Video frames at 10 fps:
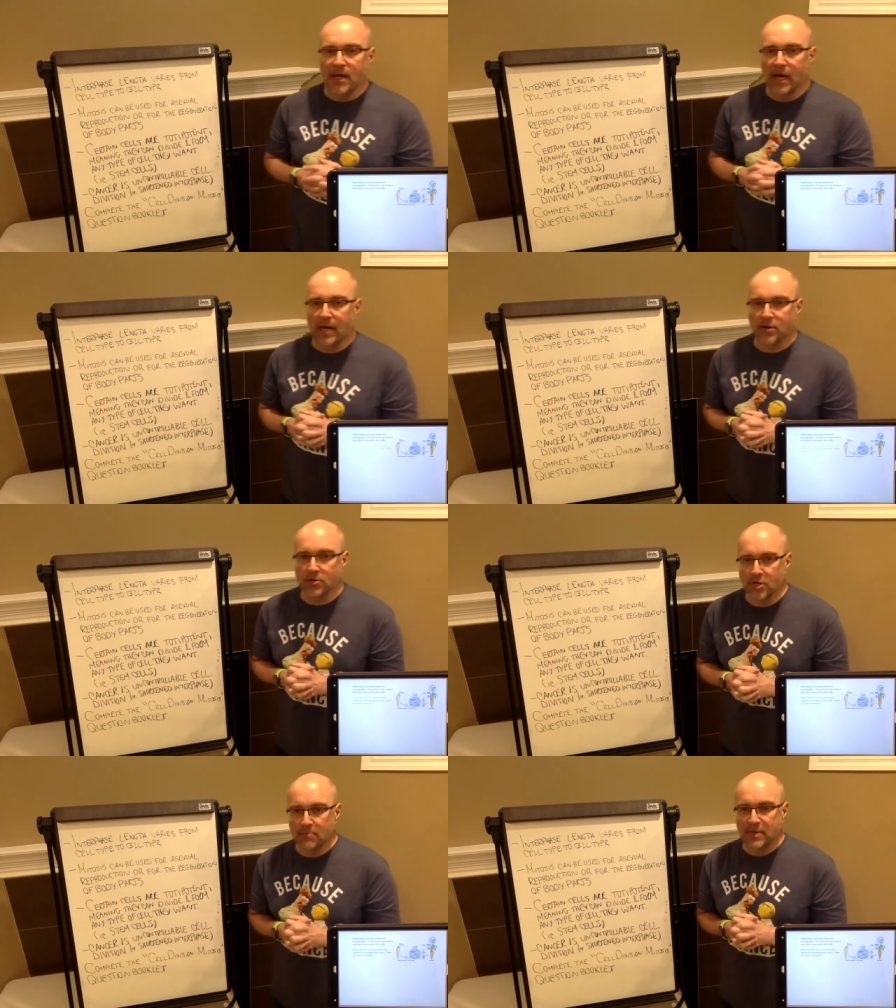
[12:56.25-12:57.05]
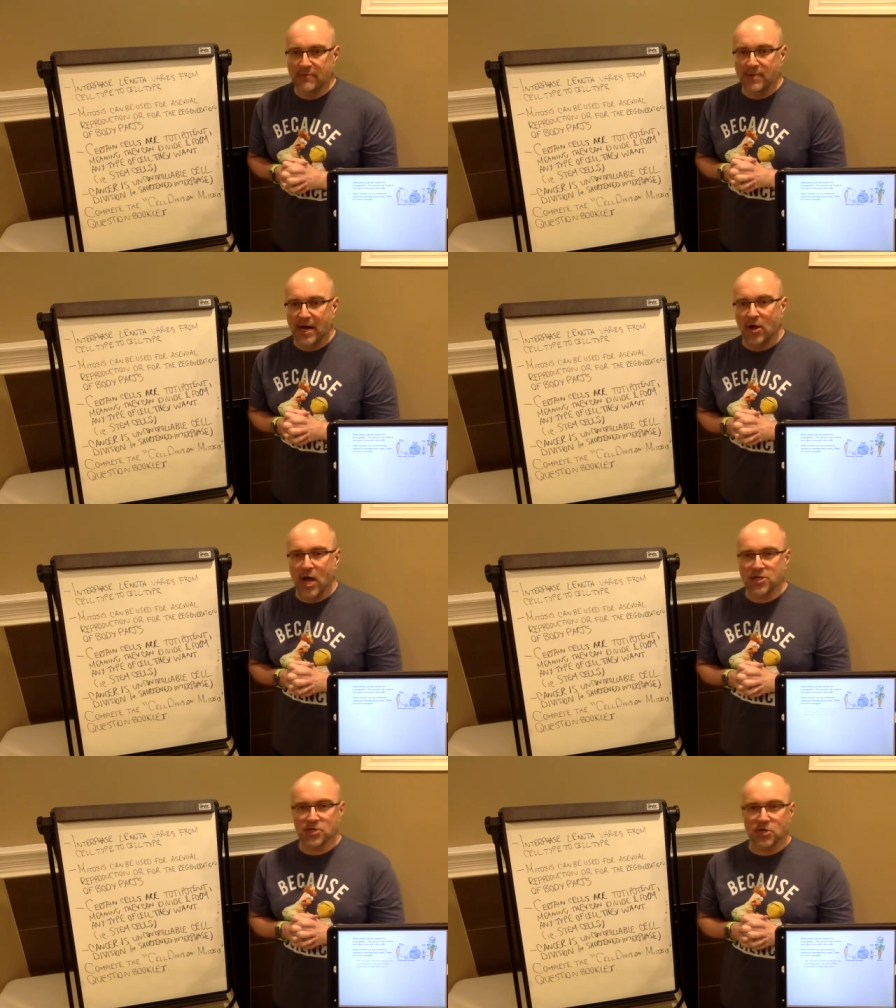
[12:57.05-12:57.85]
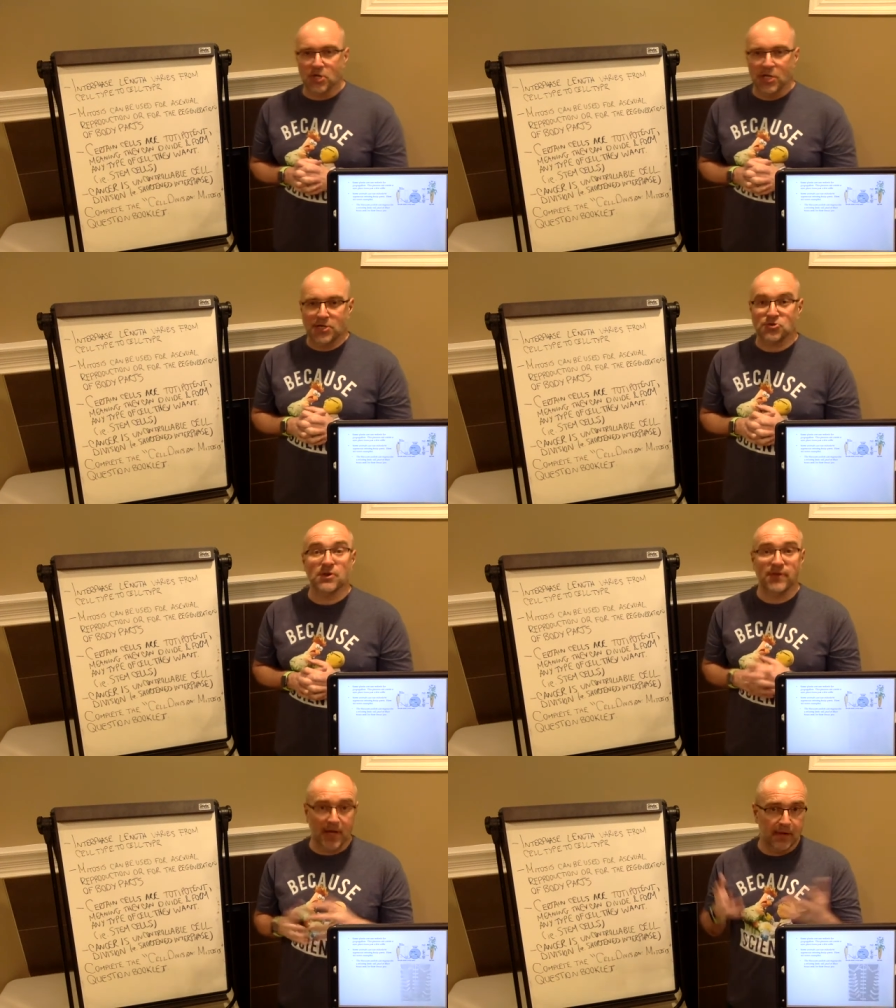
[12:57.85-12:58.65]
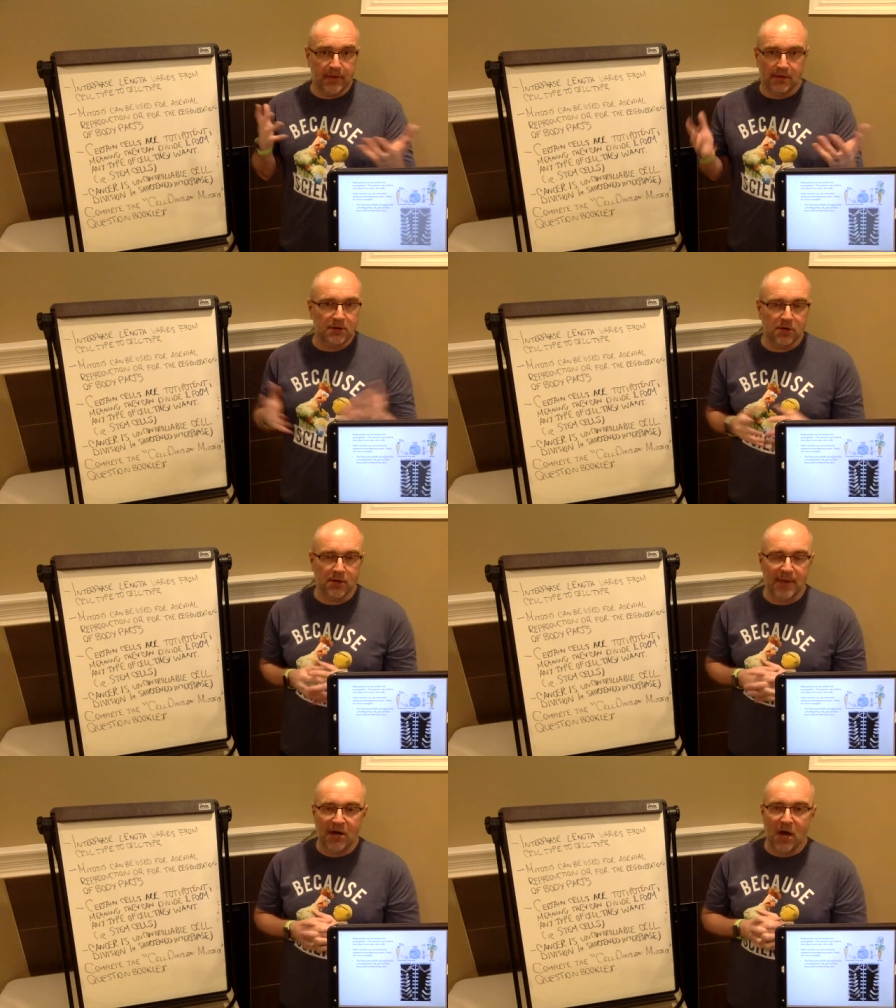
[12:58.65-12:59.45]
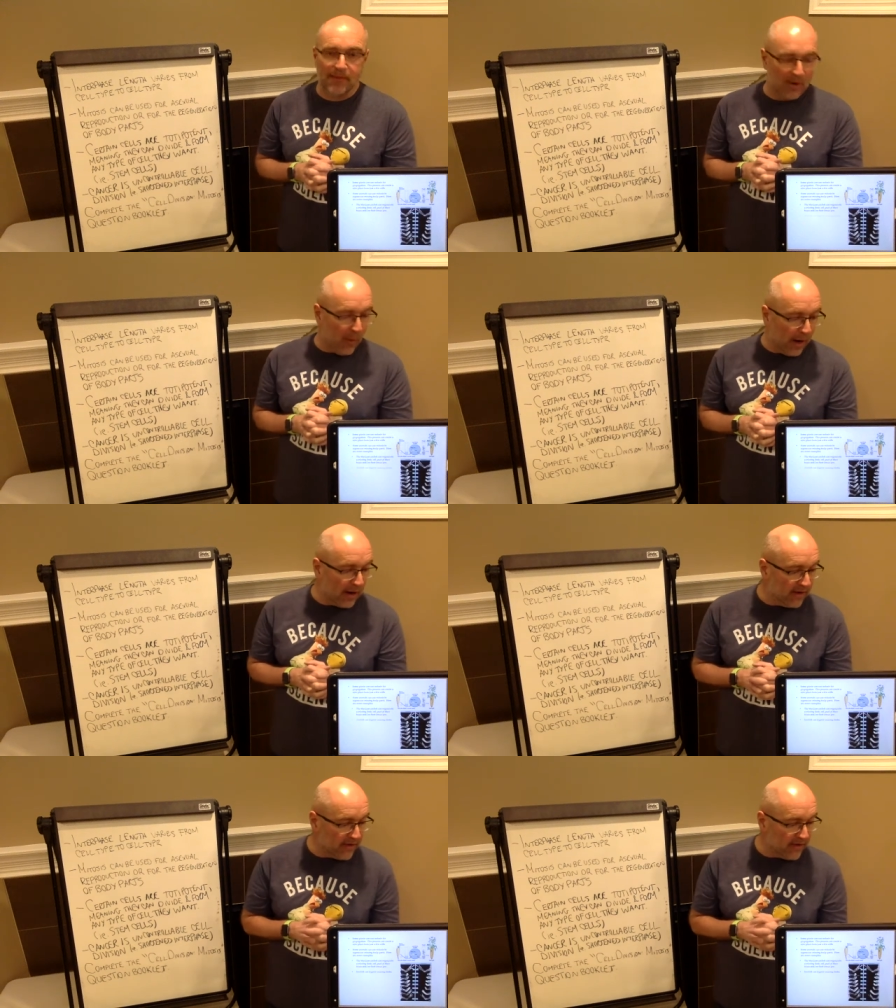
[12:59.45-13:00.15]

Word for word: uh, you know, little bit of biological uh, trivia that you know you may not have been aware